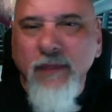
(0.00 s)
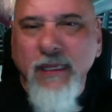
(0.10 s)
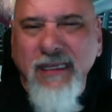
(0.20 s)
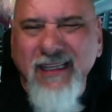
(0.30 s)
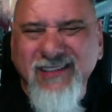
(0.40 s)

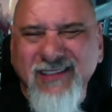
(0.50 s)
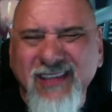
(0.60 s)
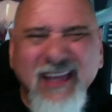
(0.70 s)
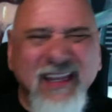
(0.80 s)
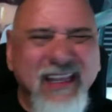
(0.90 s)
It's kind
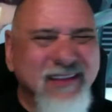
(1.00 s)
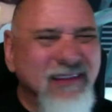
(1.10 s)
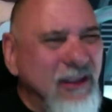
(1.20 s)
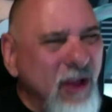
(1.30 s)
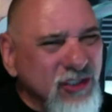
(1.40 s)
of like they
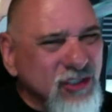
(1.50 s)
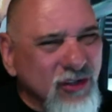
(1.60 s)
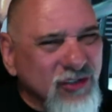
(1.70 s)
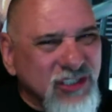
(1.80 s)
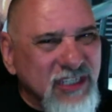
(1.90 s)
lost all
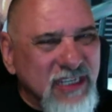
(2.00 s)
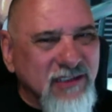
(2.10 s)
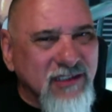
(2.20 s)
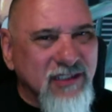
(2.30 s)
sense